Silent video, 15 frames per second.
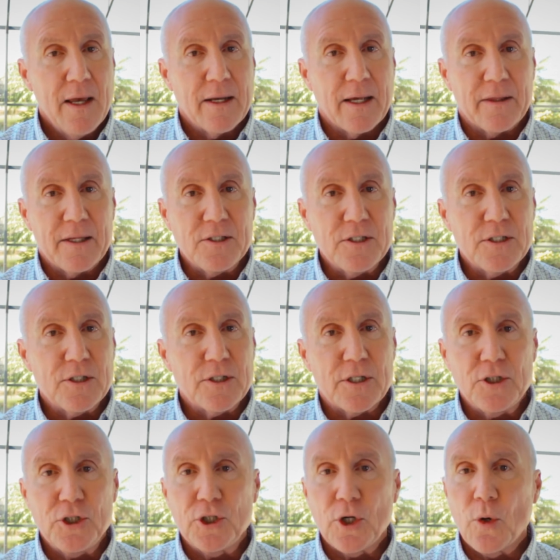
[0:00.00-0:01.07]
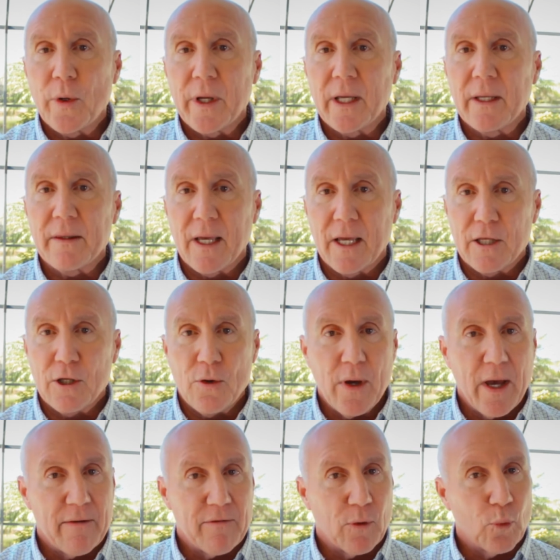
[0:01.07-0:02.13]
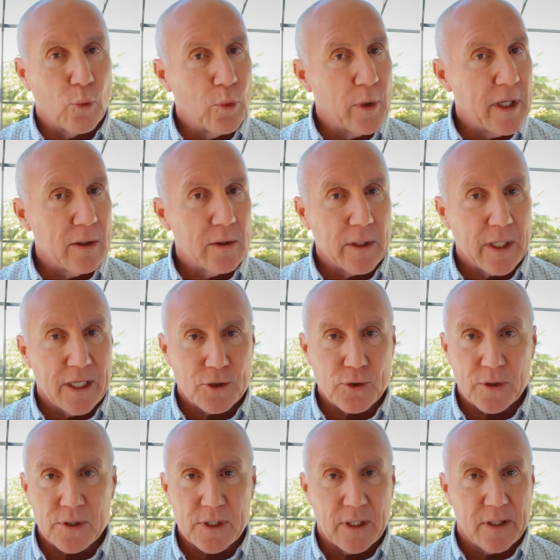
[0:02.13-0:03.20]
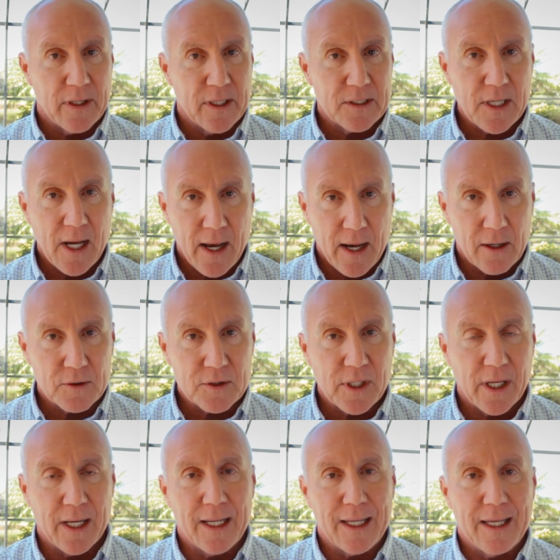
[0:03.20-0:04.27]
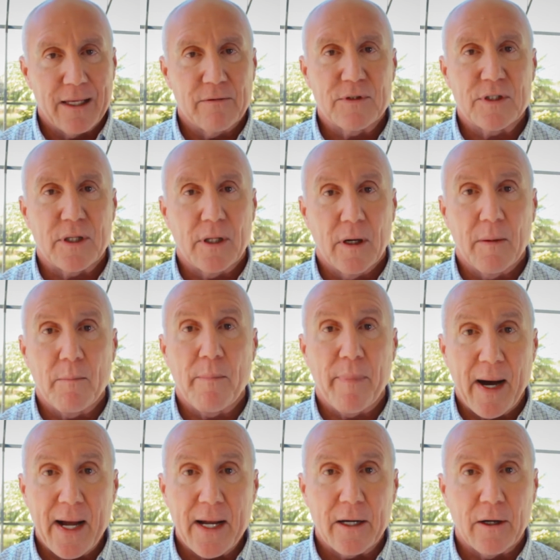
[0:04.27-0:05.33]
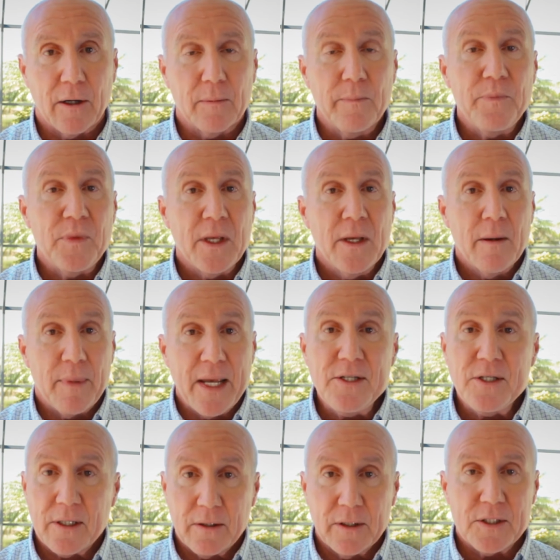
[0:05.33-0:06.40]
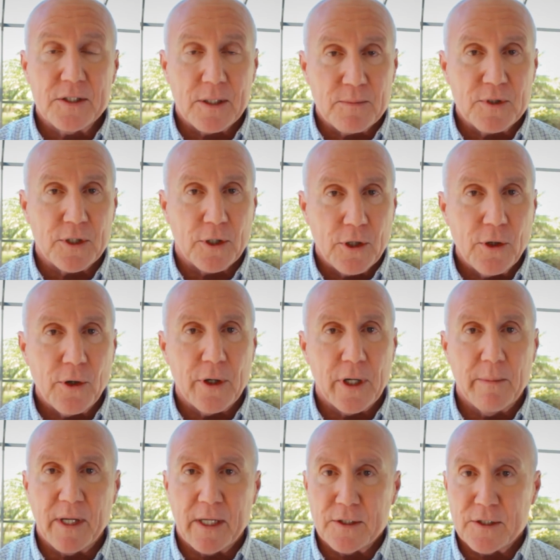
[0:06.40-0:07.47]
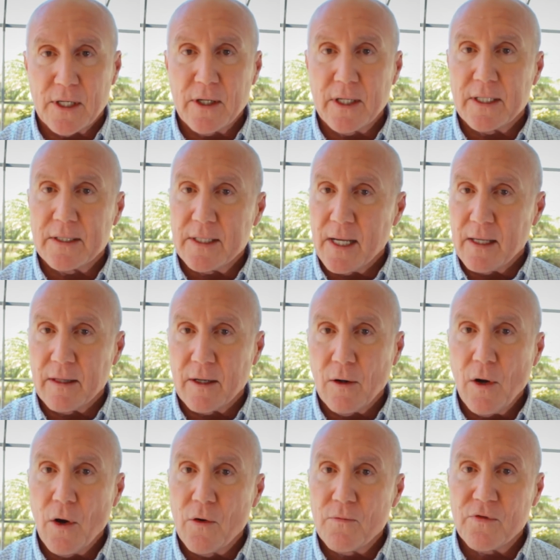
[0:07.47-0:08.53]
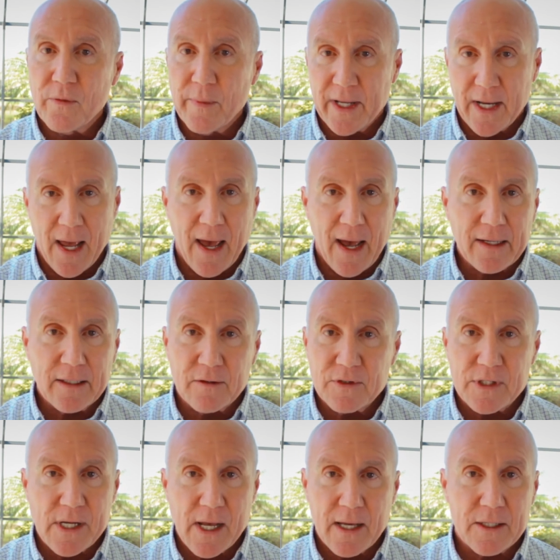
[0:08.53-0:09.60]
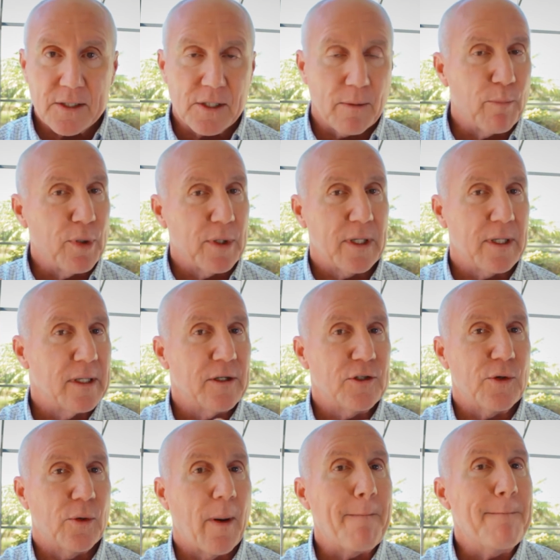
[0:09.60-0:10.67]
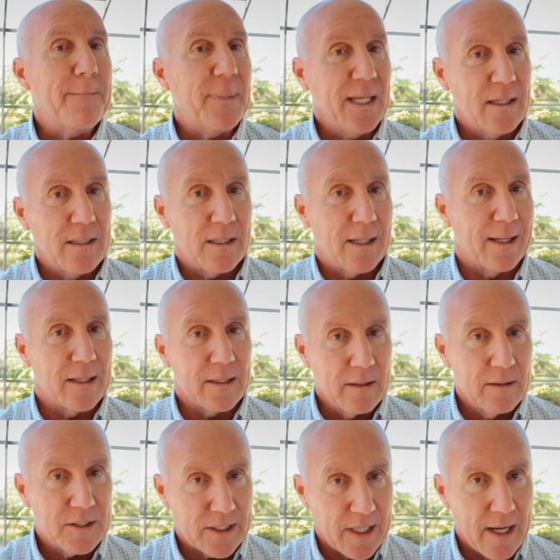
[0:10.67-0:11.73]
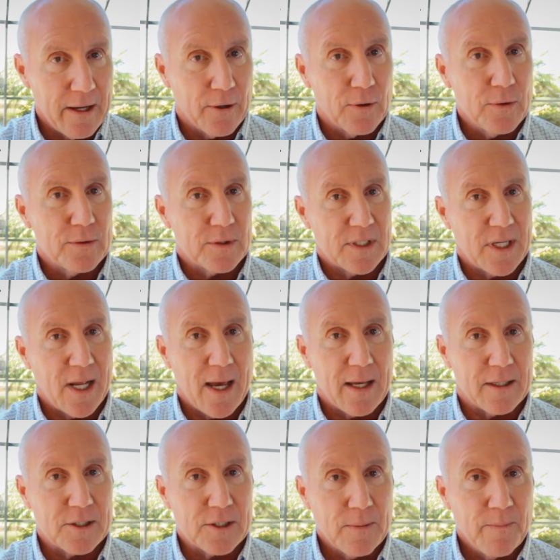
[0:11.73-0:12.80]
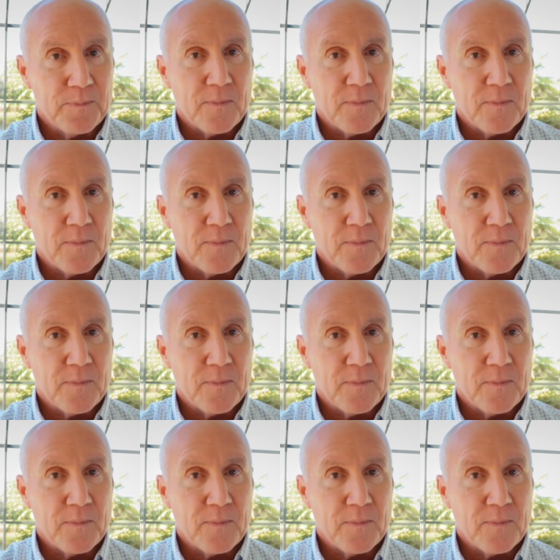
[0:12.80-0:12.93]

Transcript: Now this is just showing that you have a real interest in this house and it gives the buyer basically some security because they're gonna take their home from an active status and put it into a pending sale status.